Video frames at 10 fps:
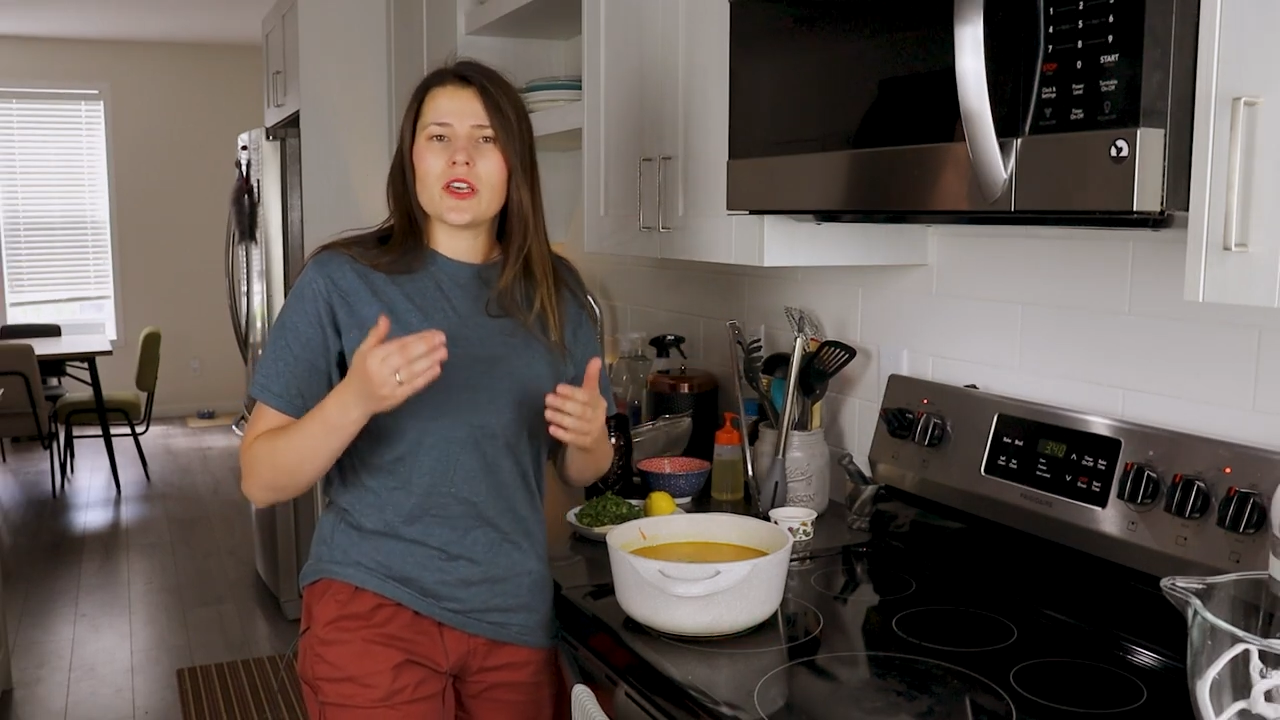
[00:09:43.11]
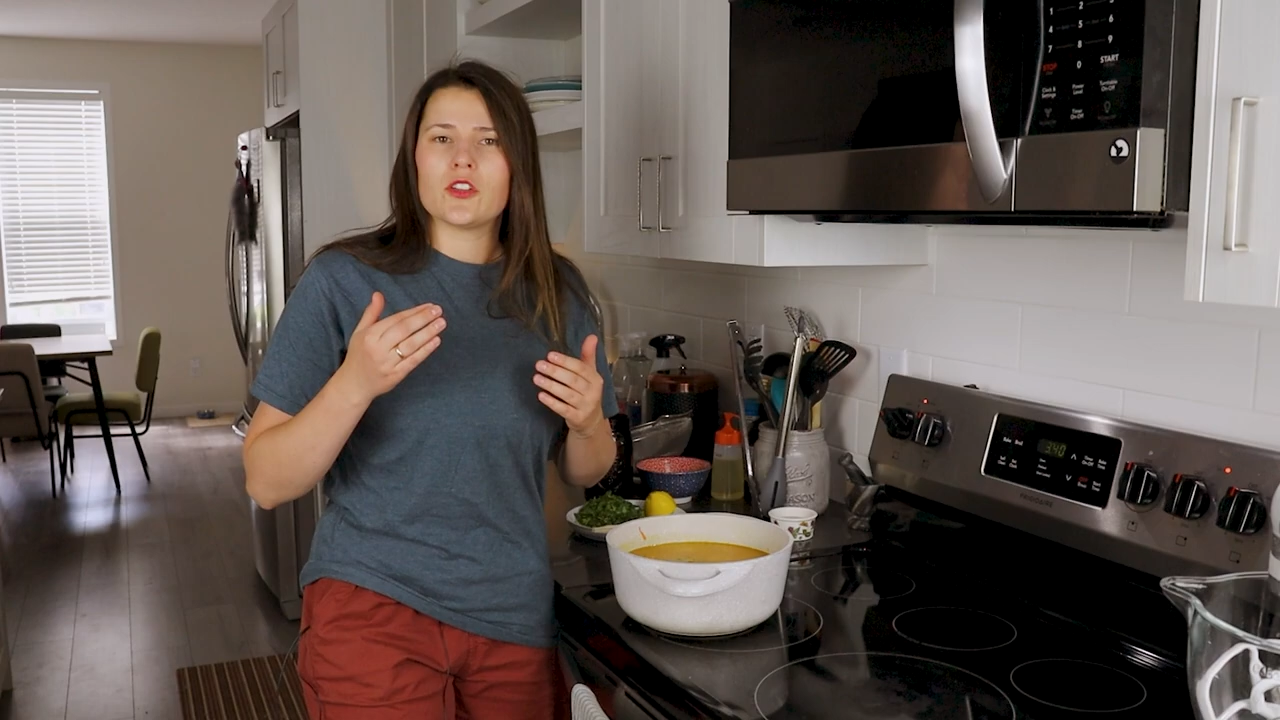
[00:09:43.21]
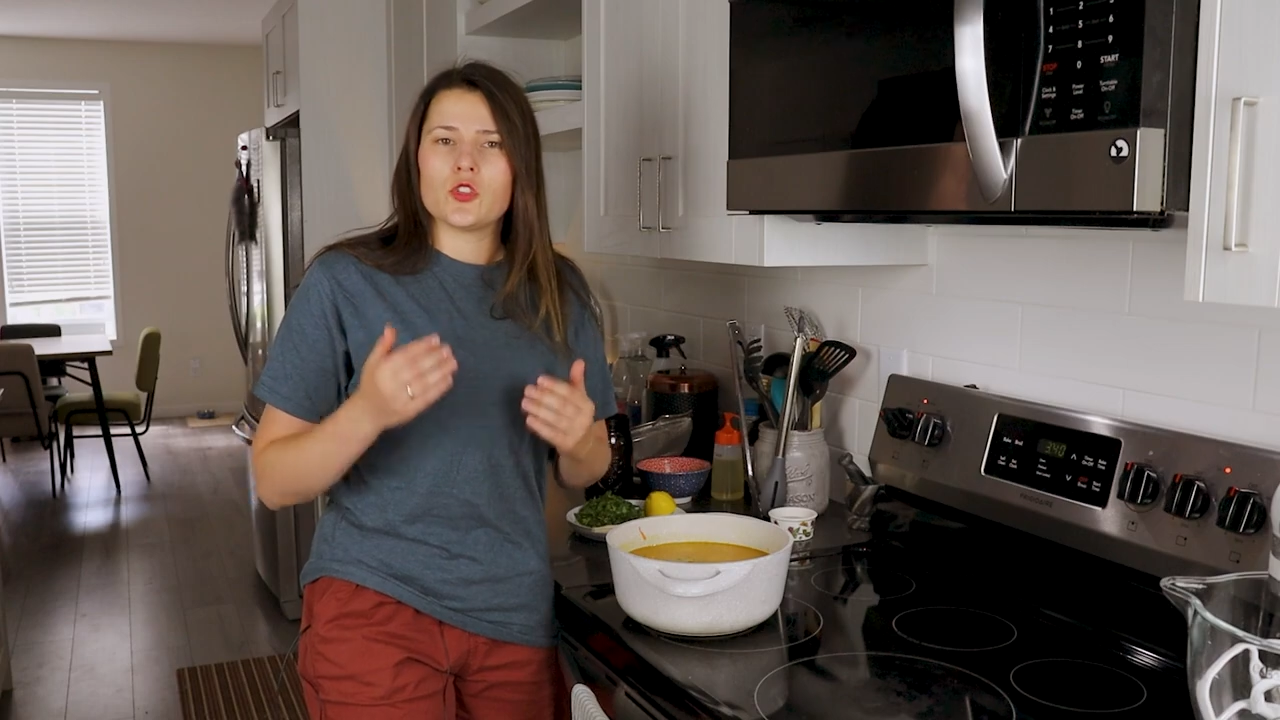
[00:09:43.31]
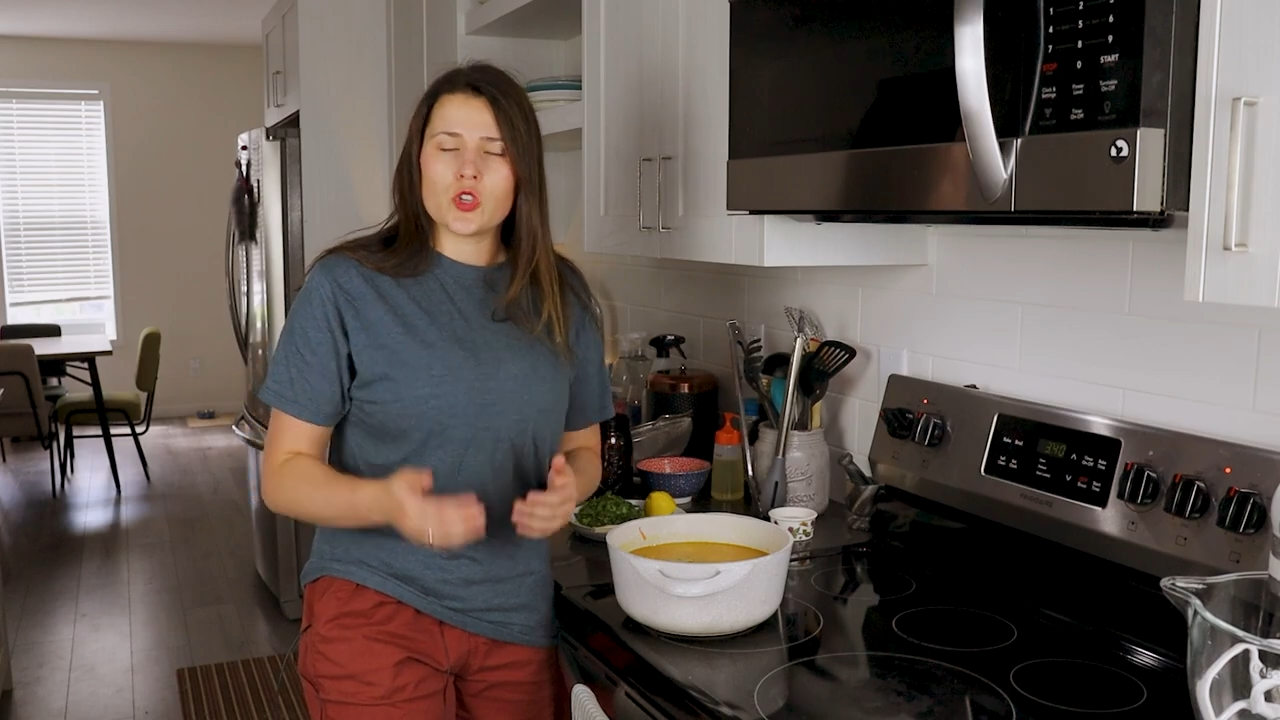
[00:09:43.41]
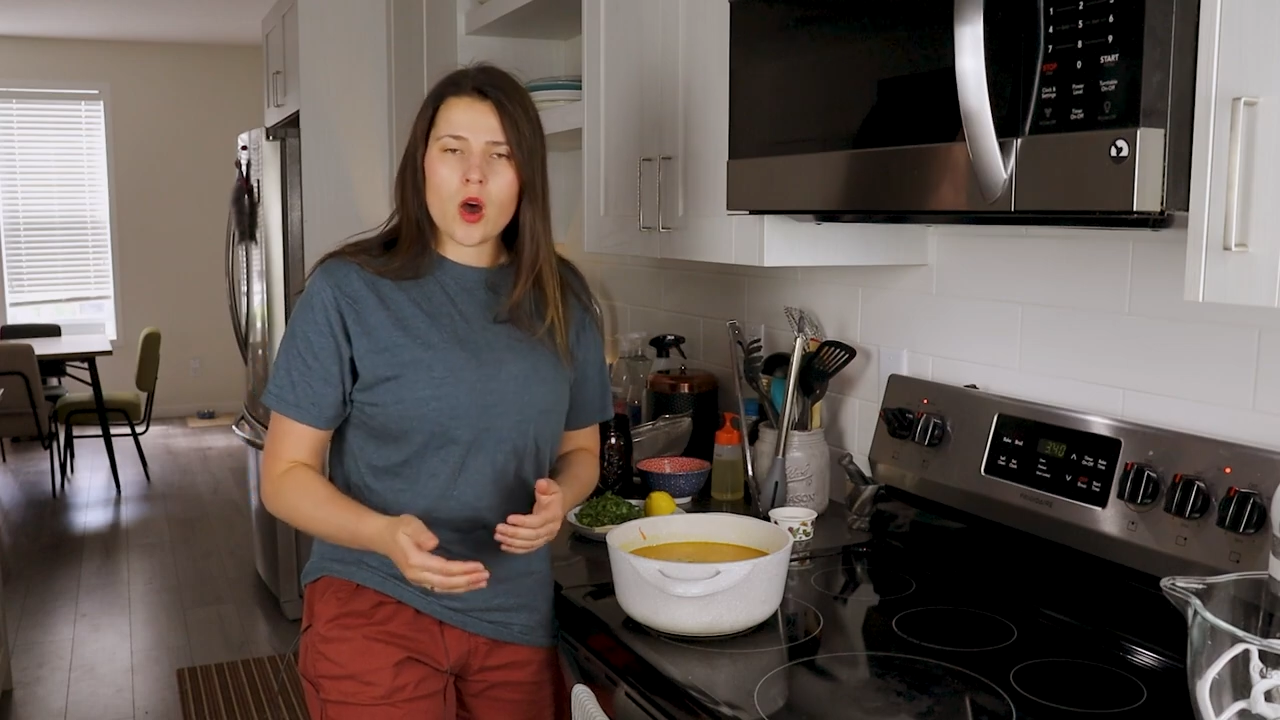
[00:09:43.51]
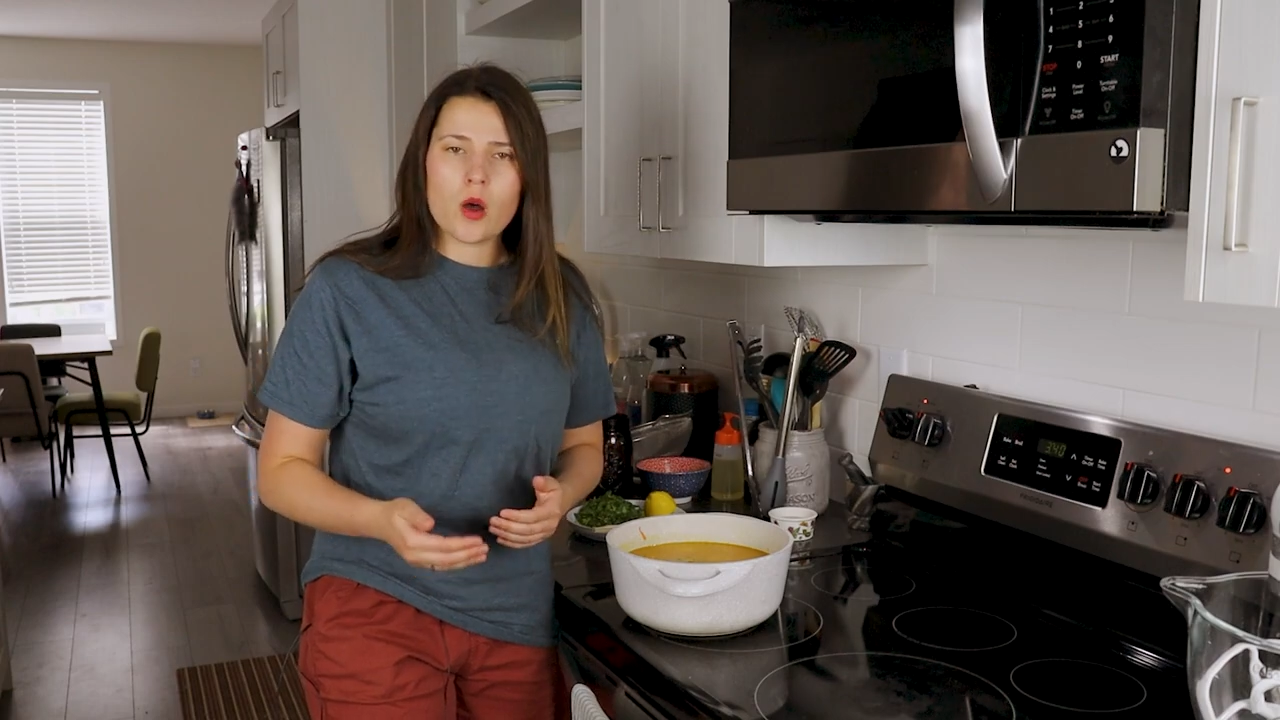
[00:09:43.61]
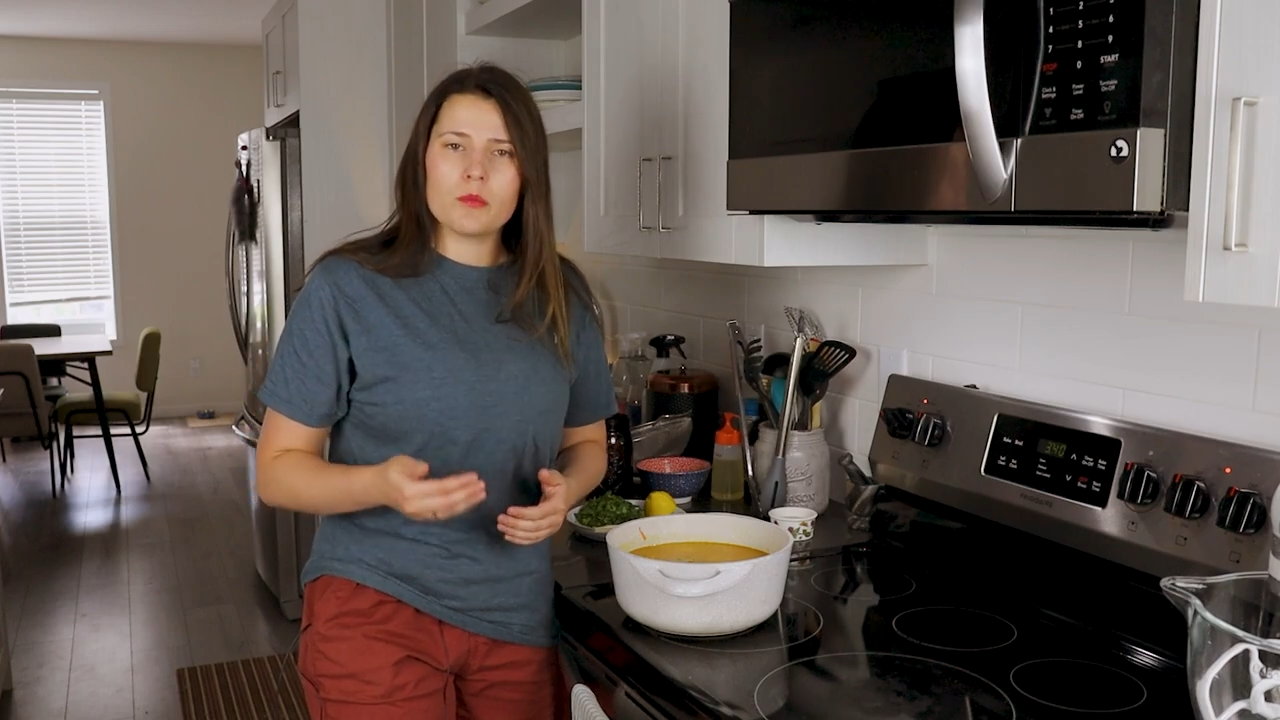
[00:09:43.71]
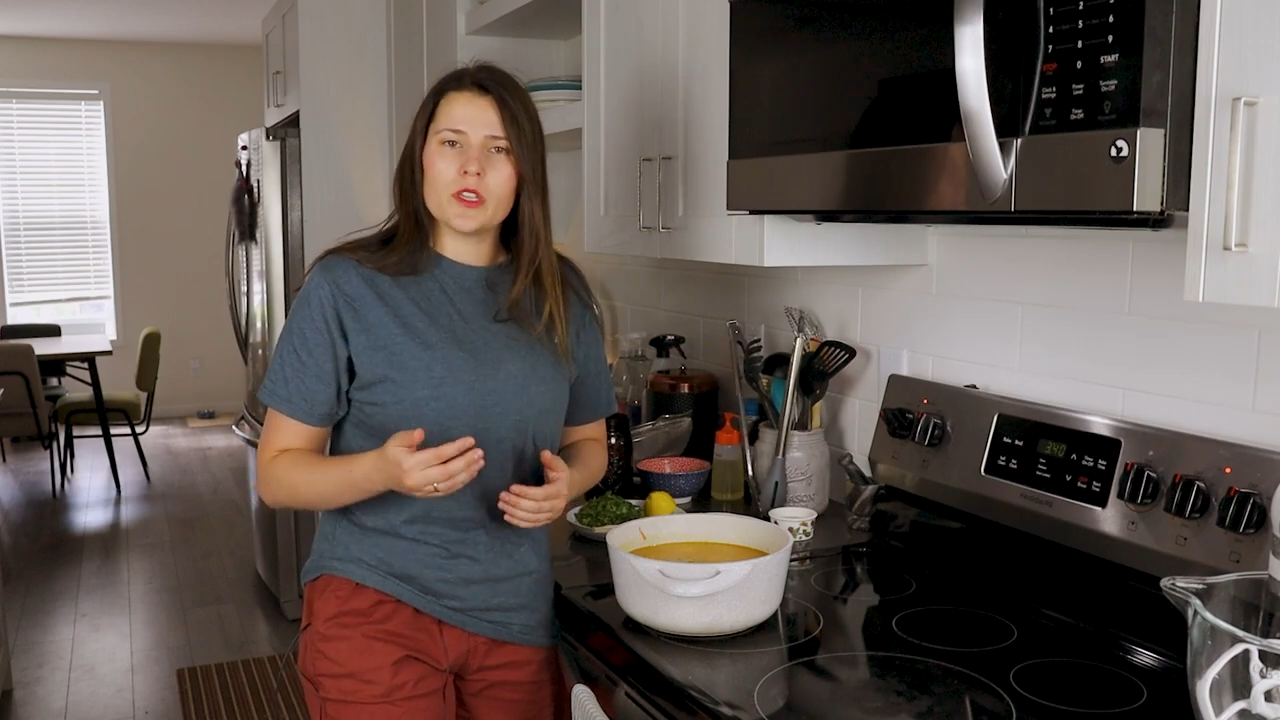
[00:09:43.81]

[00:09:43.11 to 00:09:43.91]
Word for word: a job